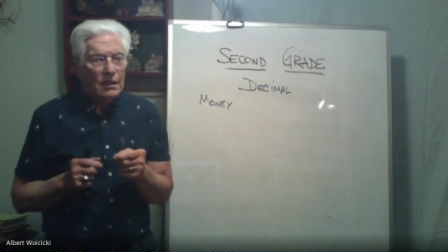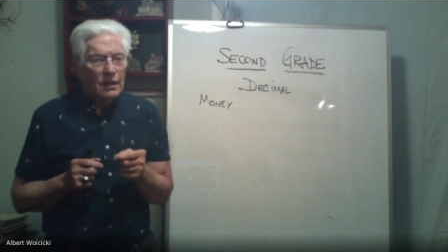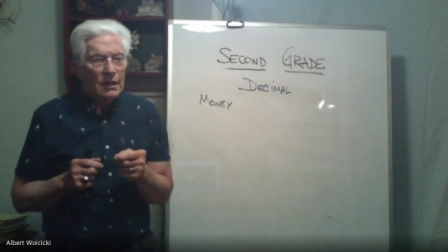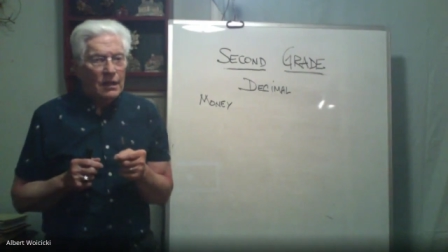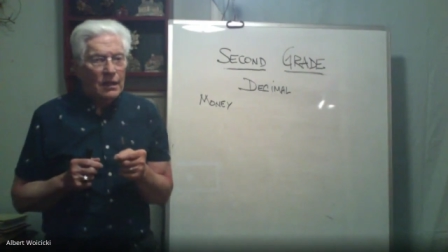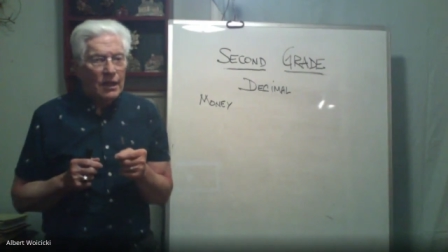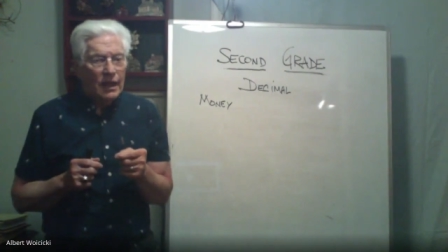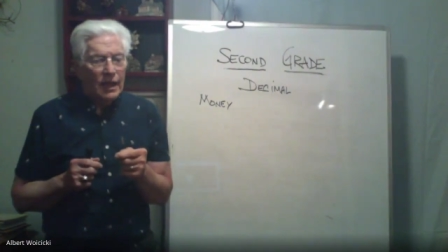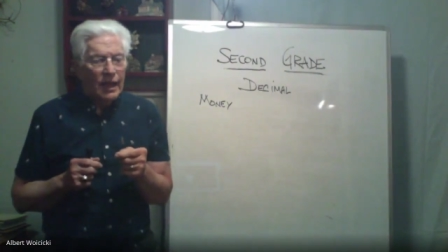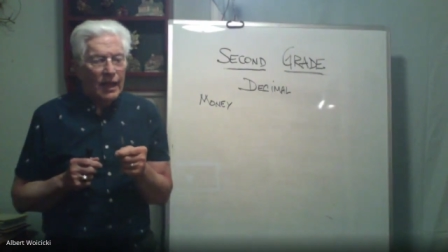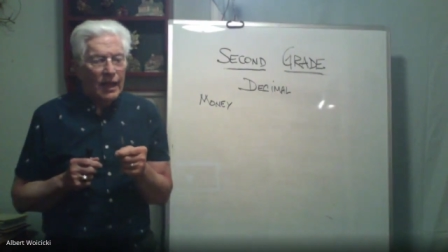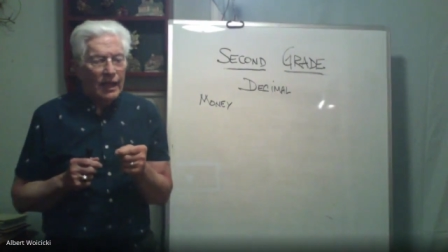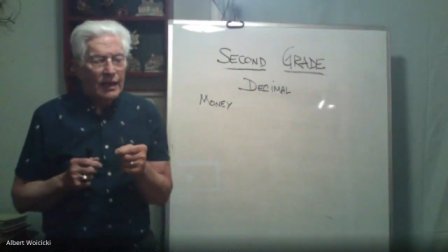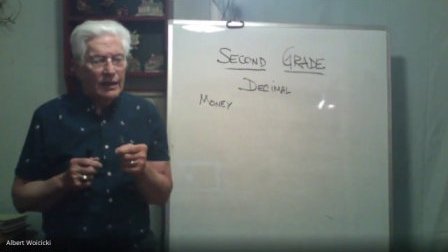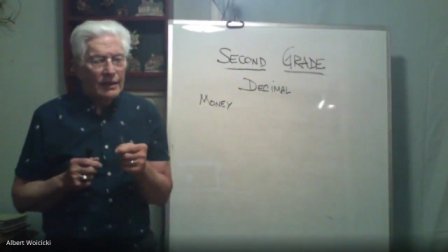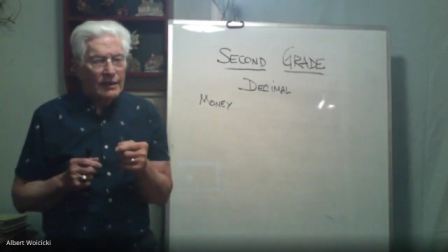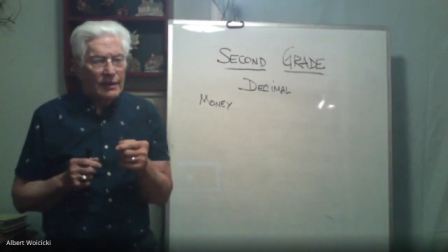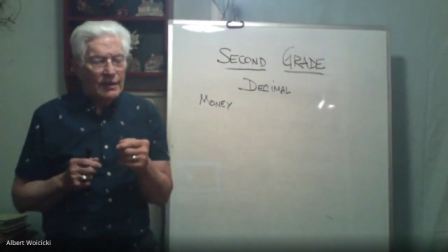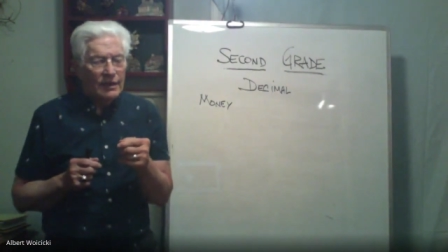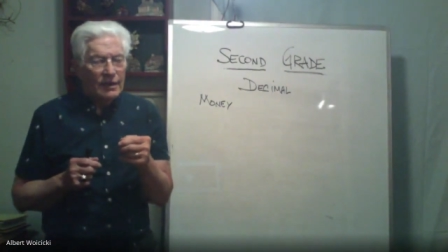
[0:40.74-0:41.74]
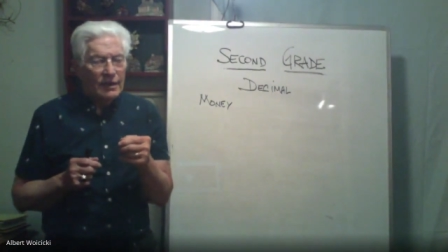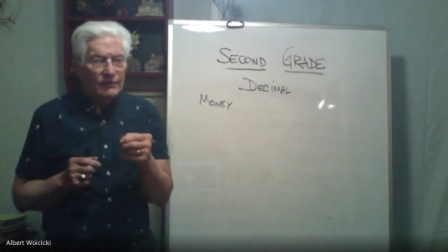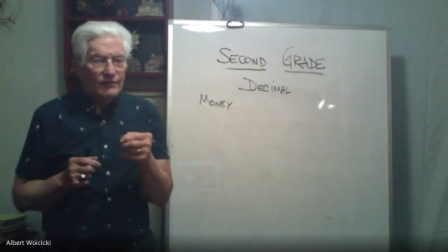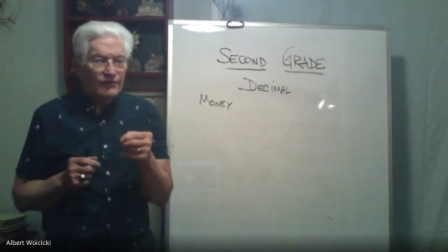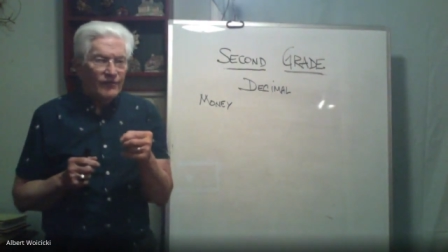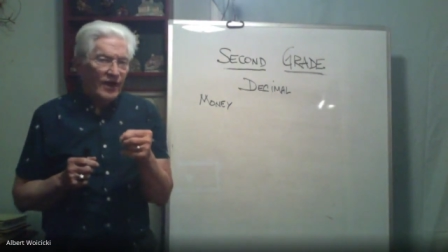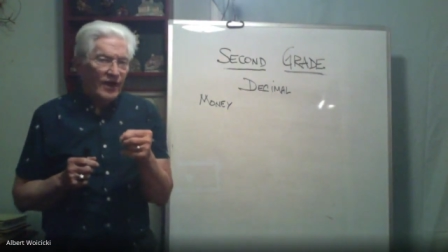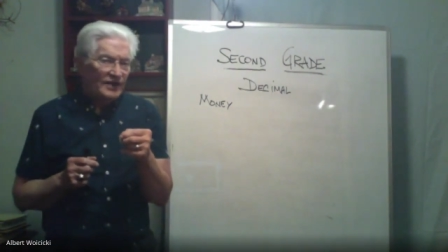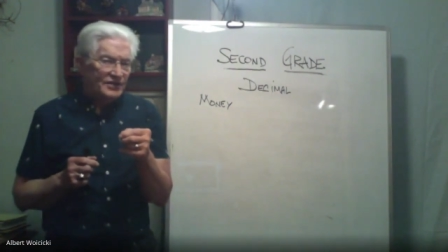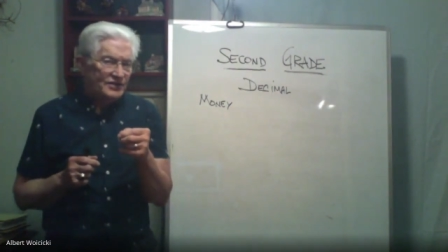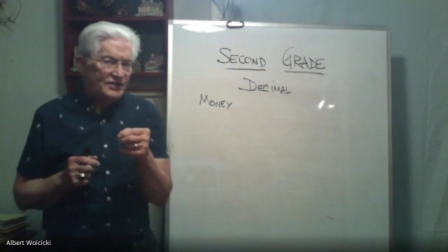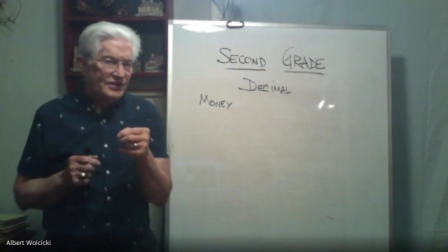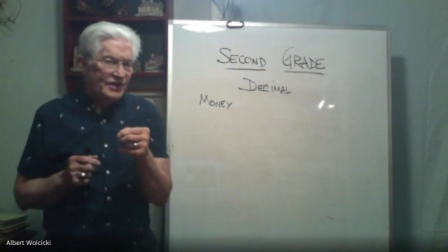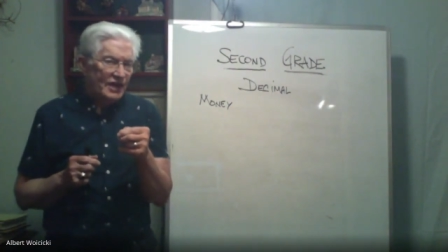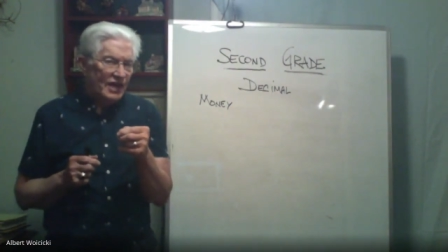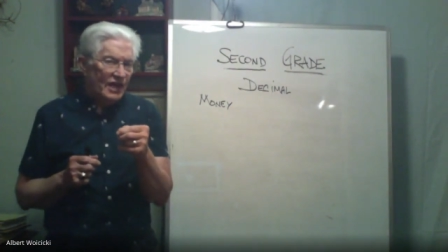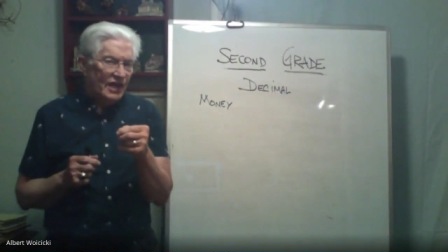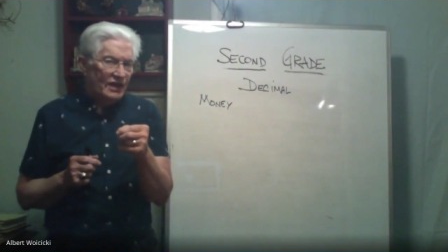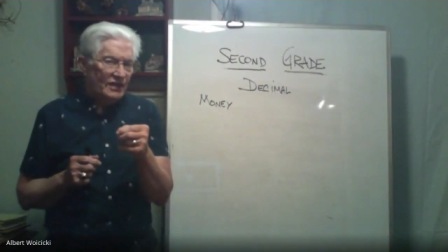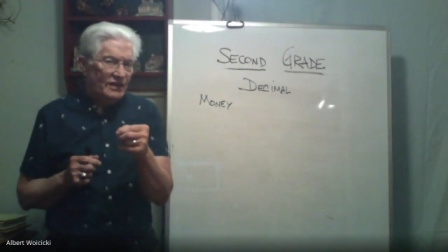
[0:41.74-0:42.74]
And if I
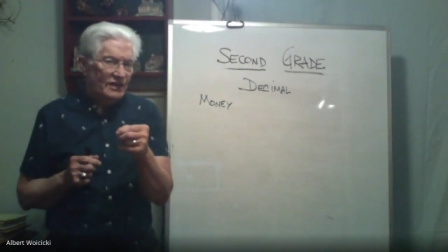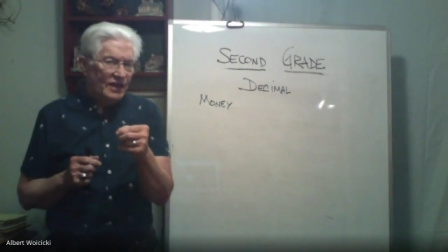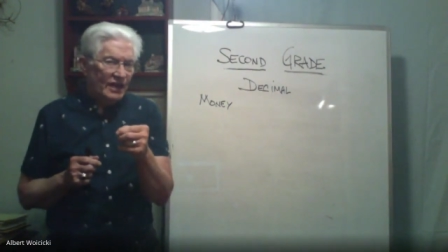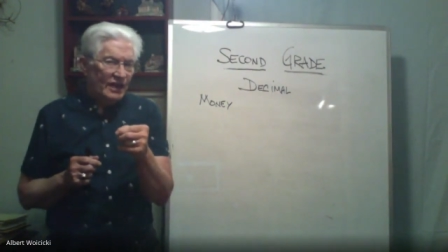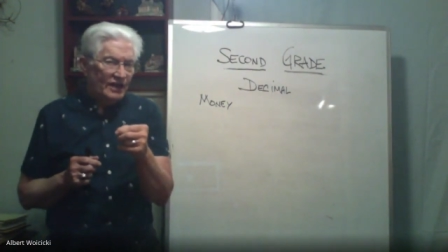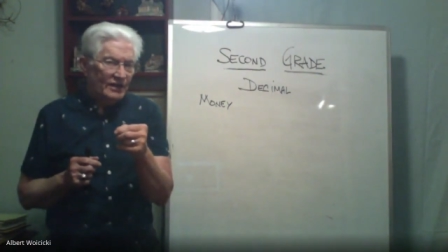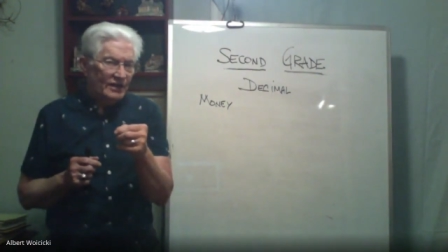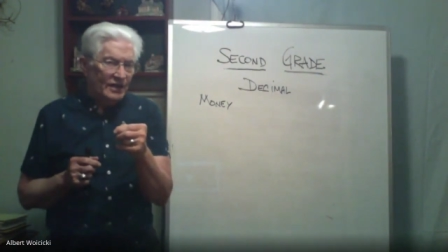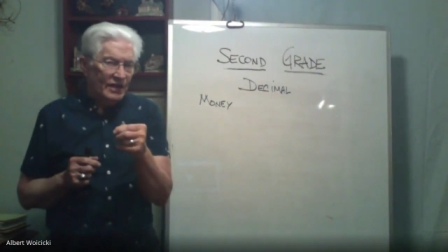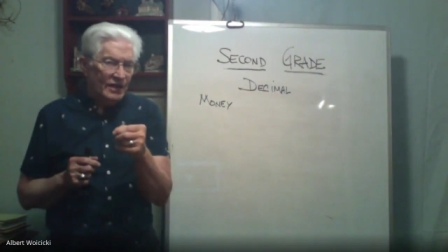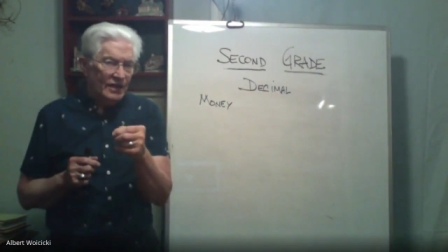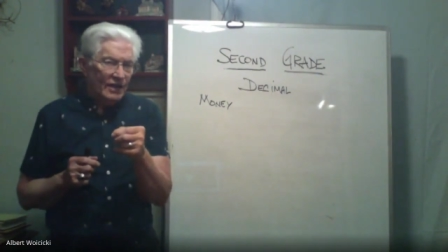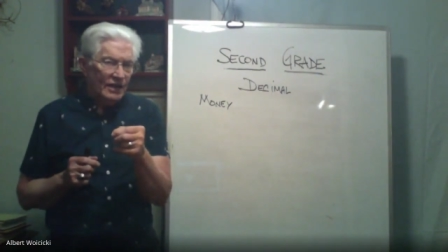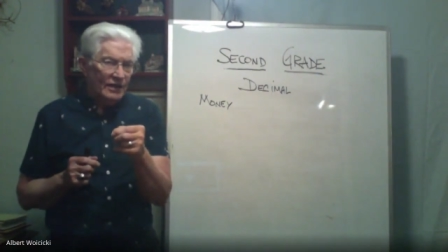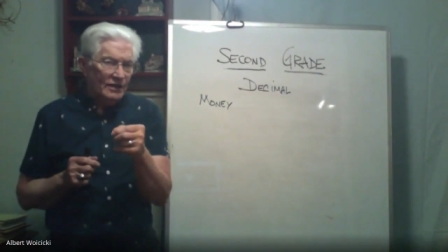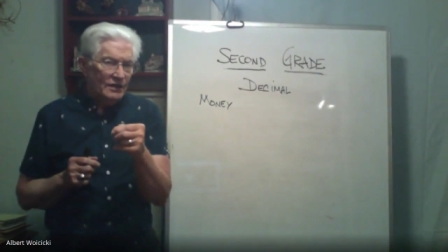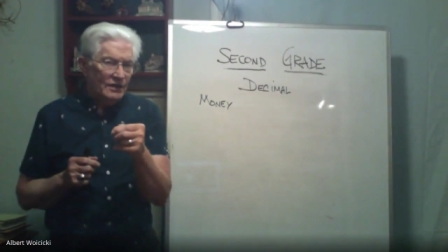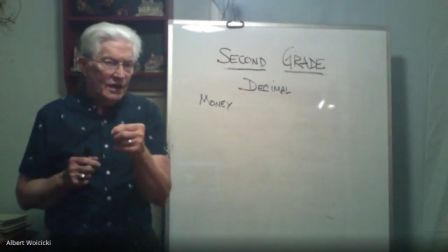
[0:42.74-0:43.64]
said they did it